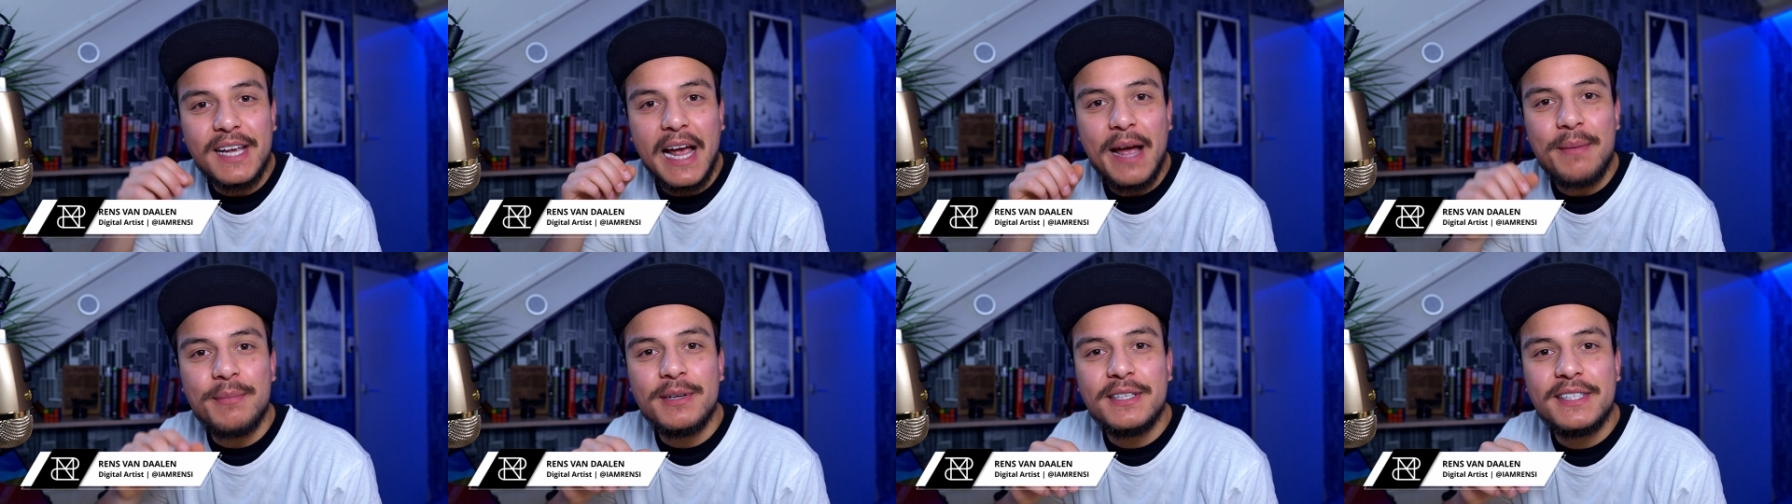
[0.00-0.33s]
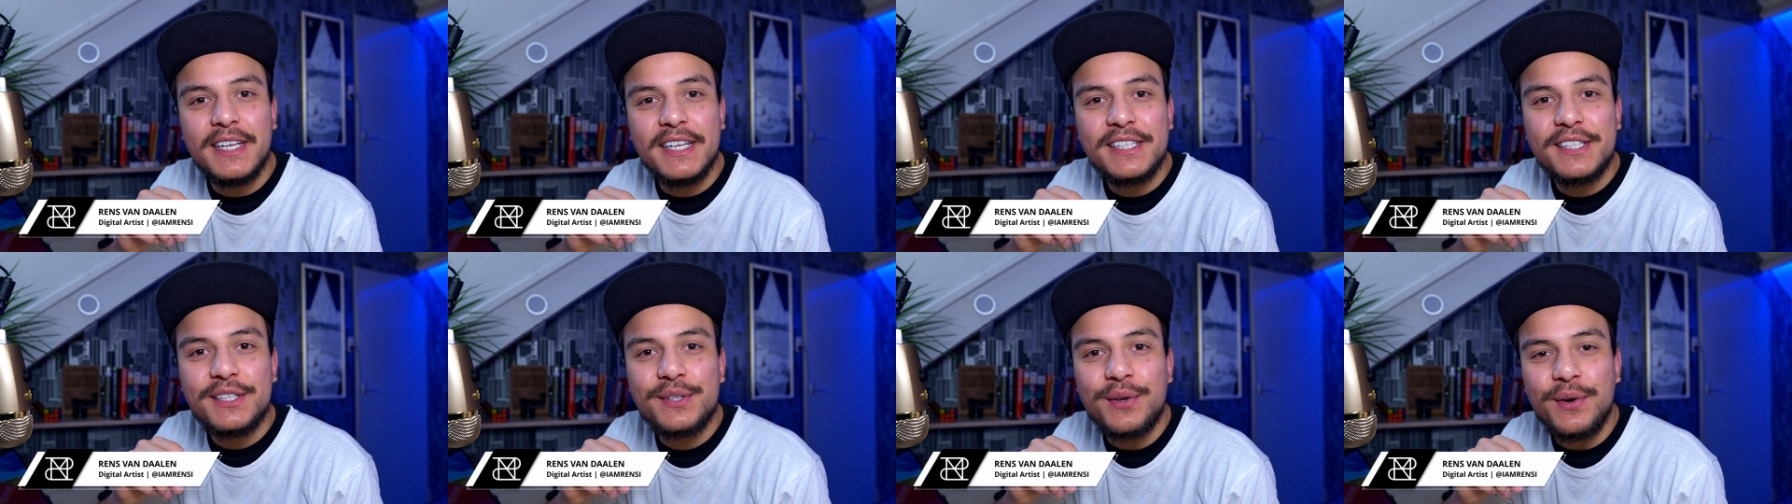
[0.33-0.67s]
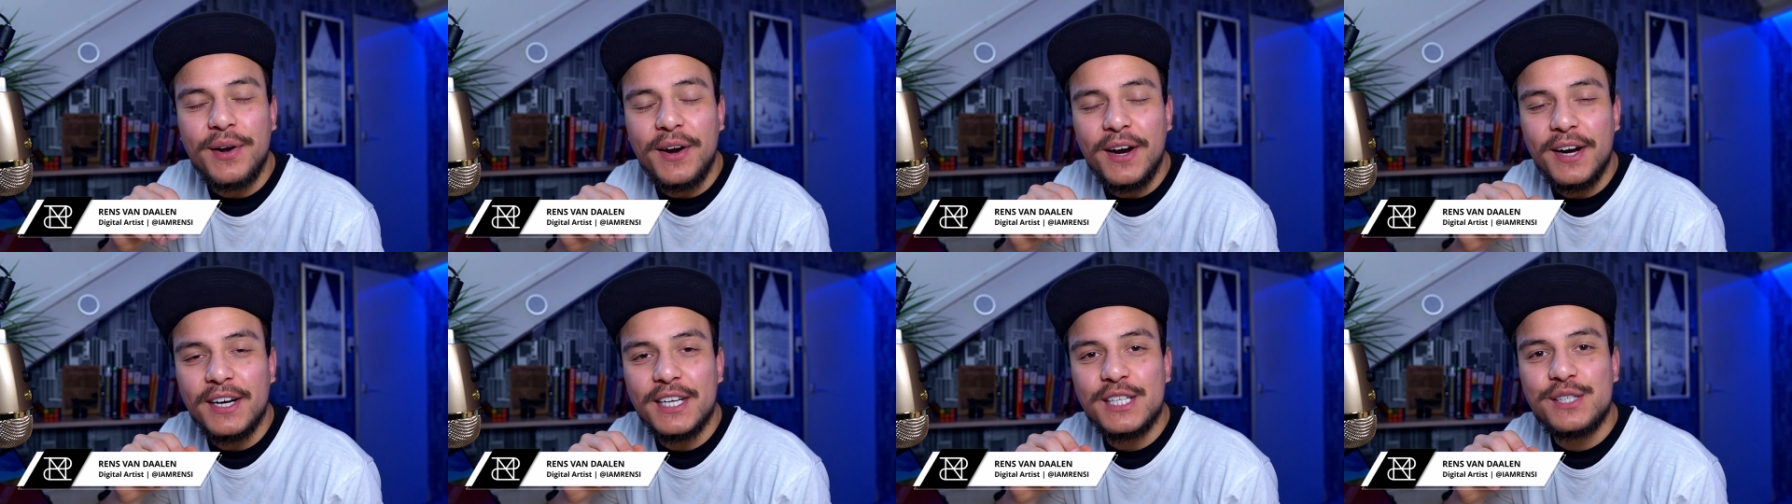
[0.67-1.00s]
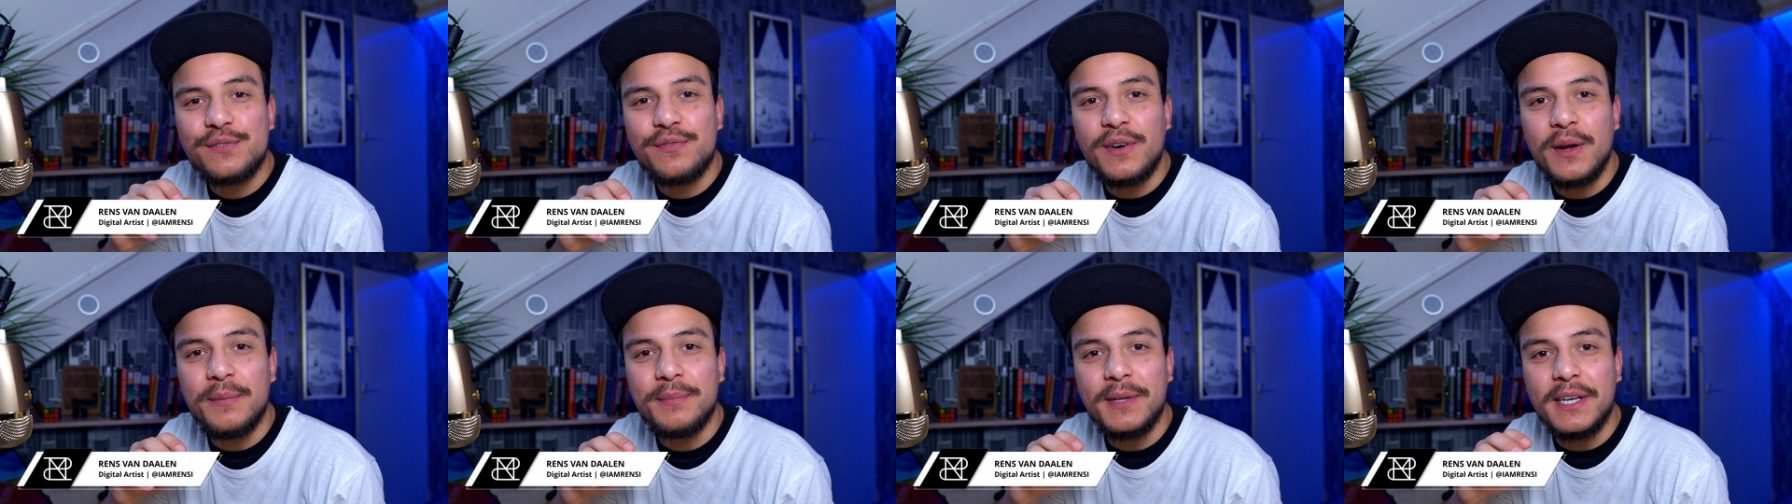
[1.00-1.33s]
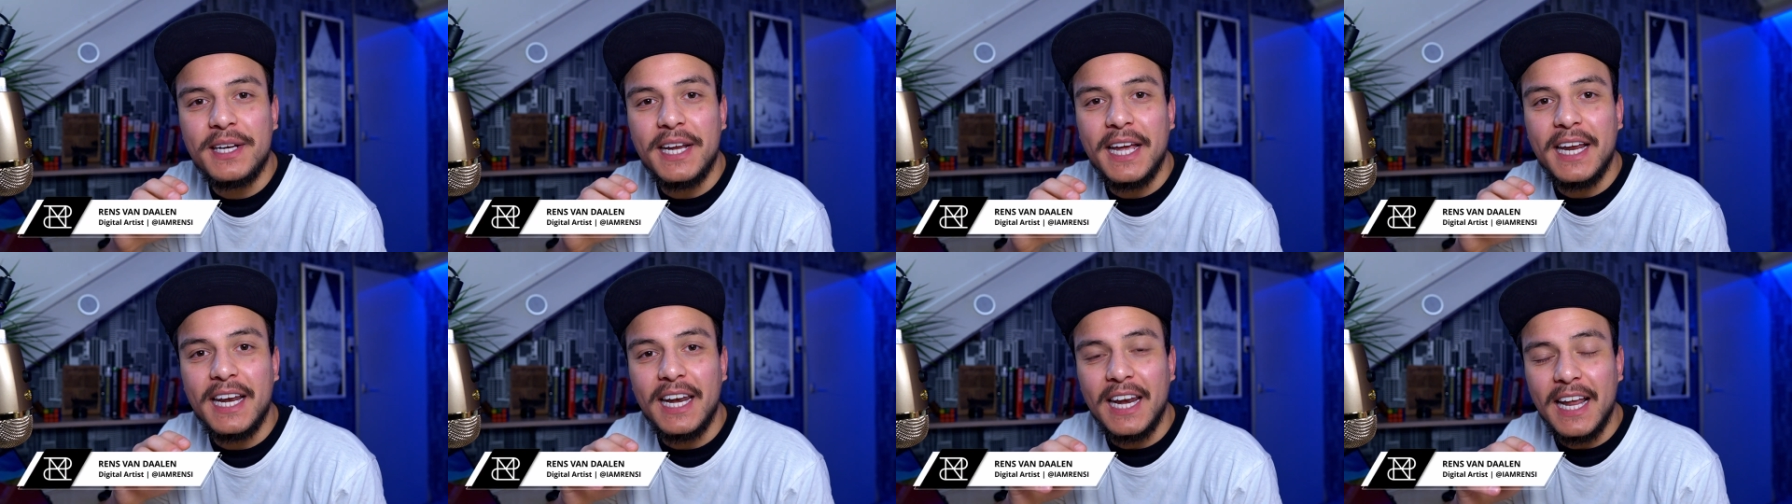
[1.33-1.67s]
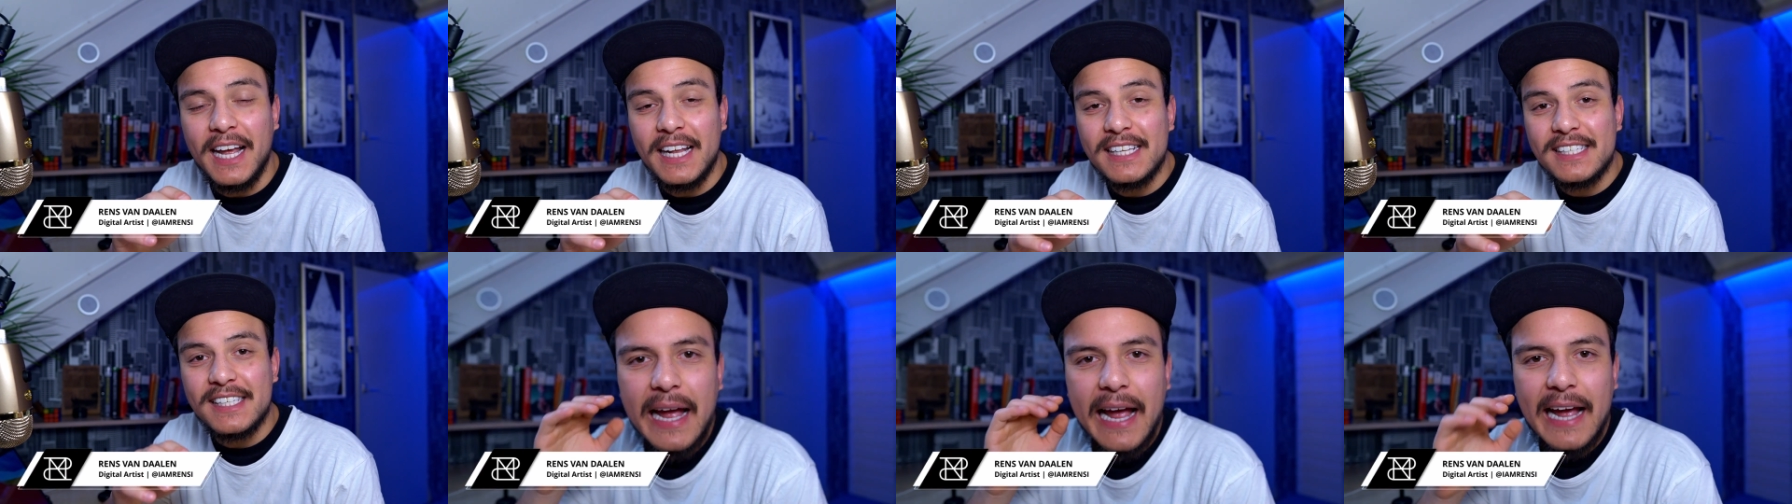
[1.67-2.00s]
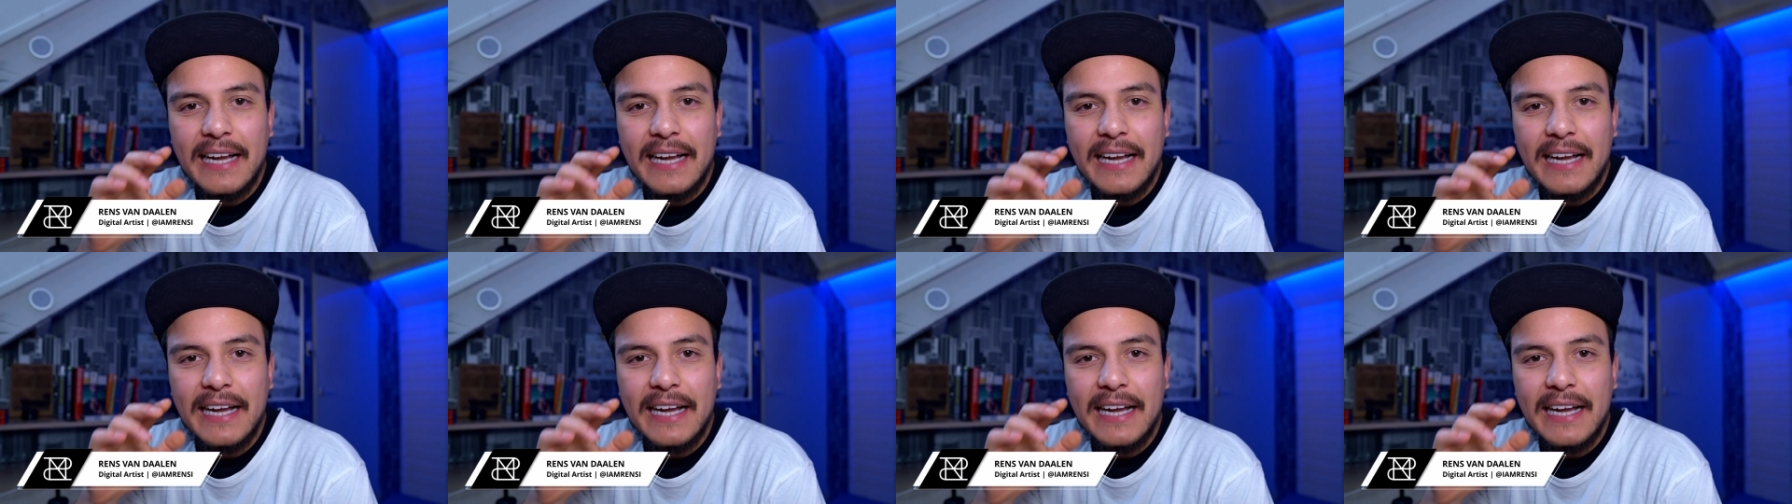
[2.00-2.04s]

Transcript: I'm a digital artist from the Netherlands,